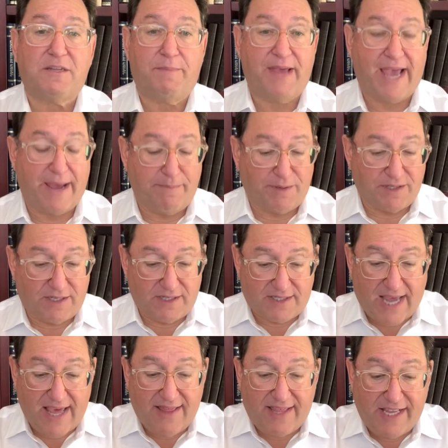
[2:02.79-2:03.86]
to be able to
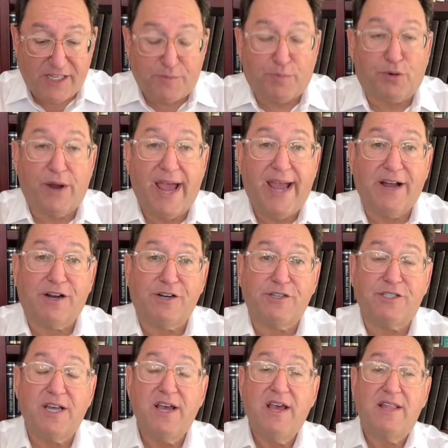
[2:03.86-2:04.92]
say these
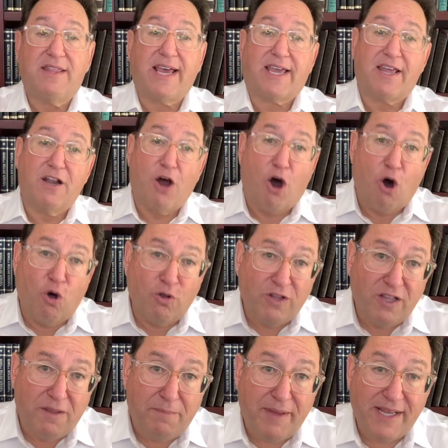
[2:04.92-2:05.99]
prayers that can
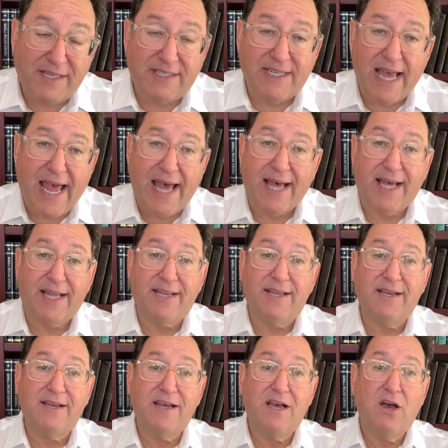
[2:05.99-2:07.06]
only be
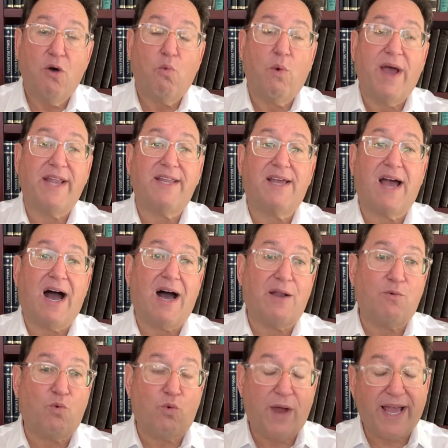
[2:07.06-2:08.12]
said when
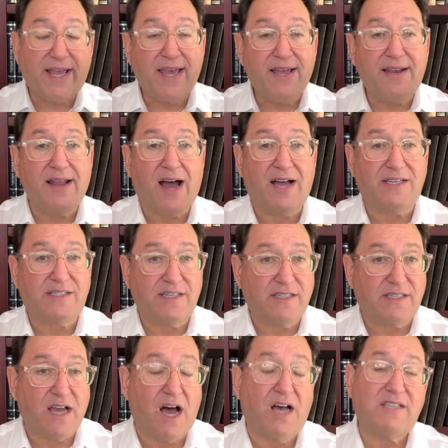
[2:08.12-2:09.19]
God
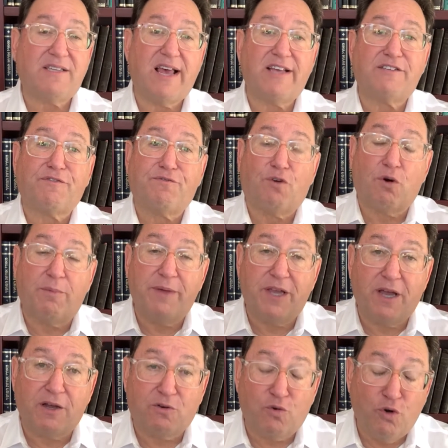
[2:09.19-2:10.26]
recognizes us as
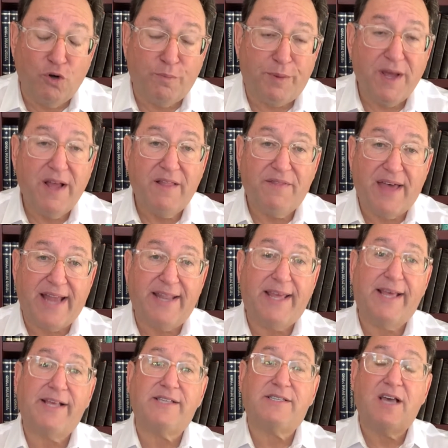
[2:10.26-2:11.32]
forming a group that
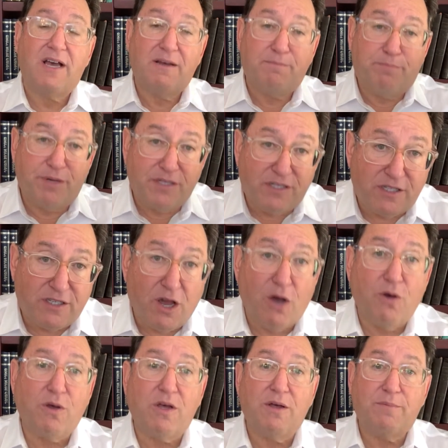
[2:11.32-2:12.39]
is
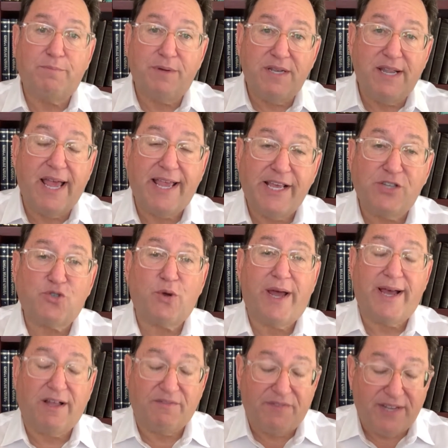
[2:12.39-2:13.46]
besoch b'nei
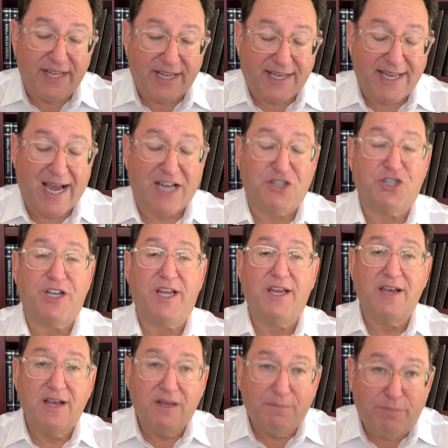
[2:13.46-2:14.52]
Yisrael, v'nikdashti
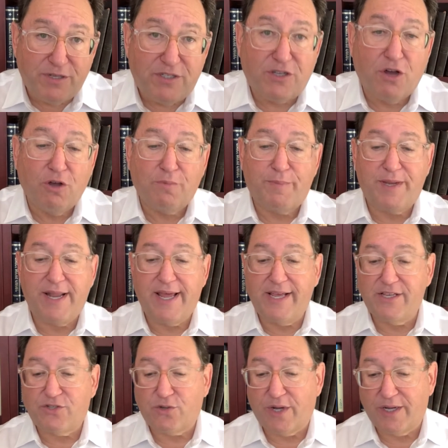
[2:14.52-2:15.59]
besoch b'nei
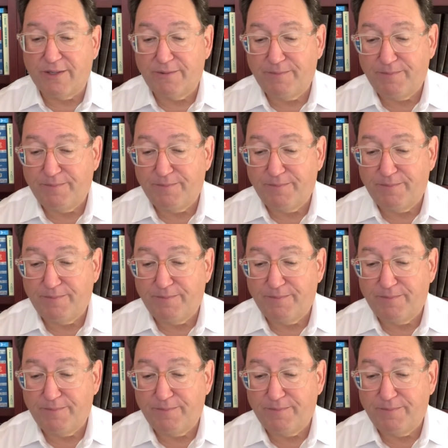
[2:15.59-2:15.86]
Yisrael.